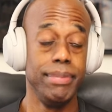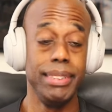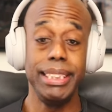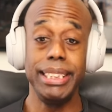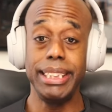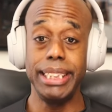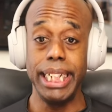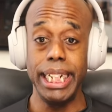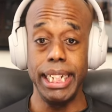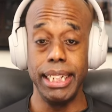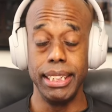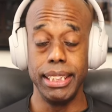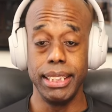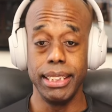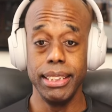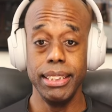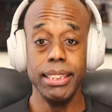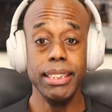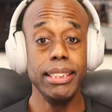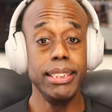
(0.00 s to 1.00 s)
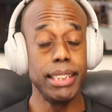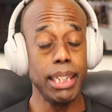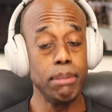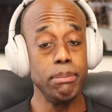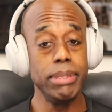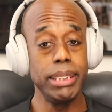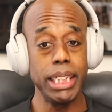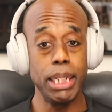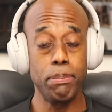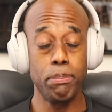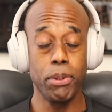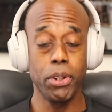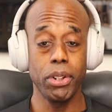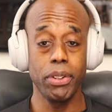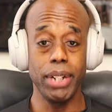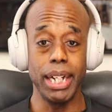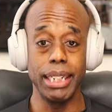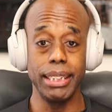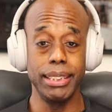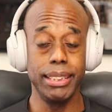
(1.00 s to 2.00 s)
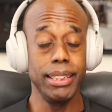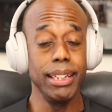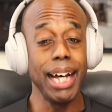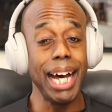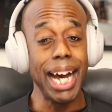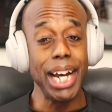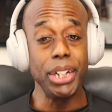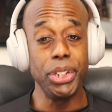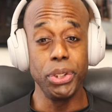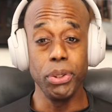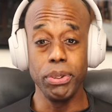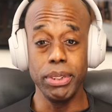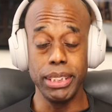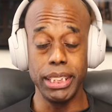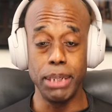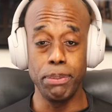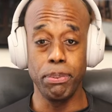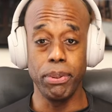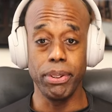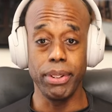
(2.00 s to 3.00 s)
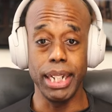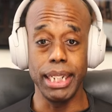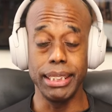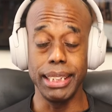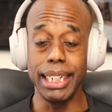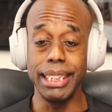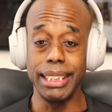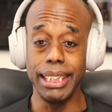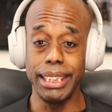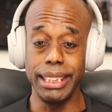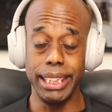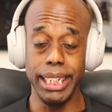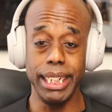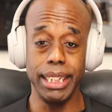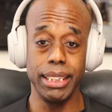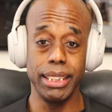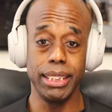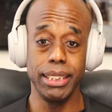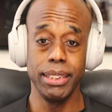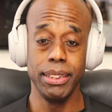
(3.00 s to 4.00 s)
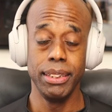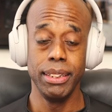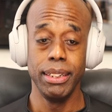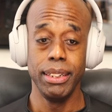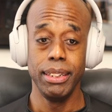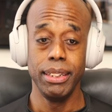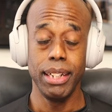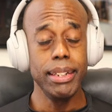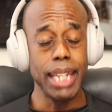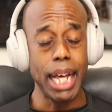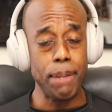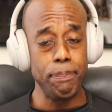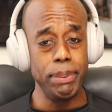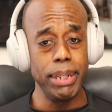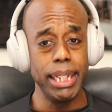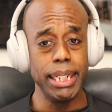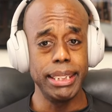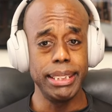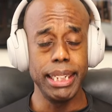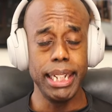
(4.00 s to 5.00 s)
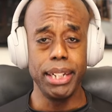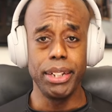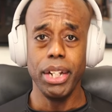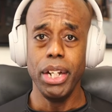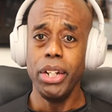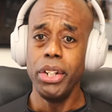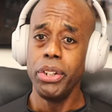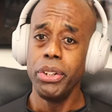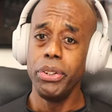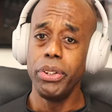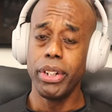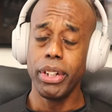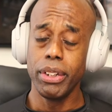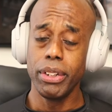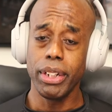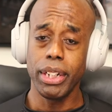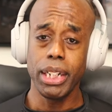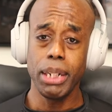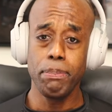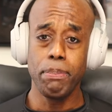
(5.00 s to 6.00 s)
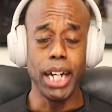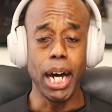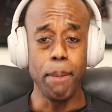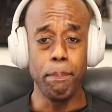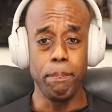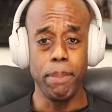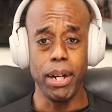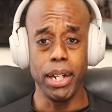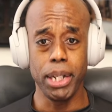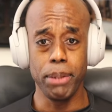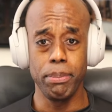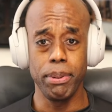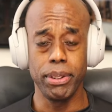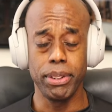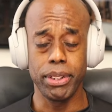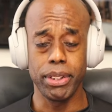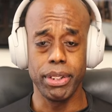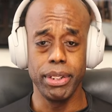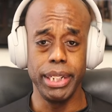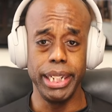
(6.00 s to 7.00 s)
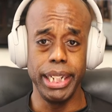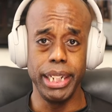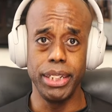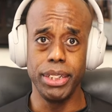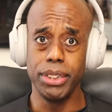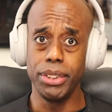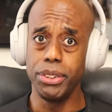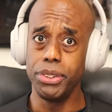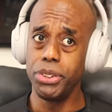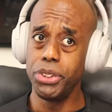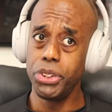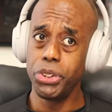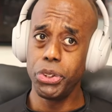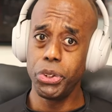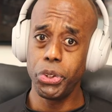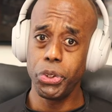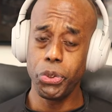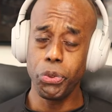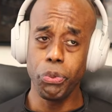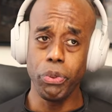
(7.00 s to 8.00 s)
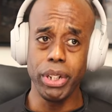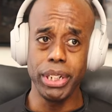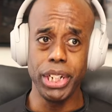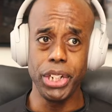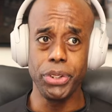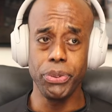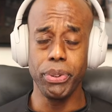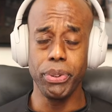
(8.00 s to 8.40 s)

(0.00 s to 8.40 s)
changed. Some say progressed. I don't say progressed. I say changed. That being said, you can look at a top bodybuilder in twenty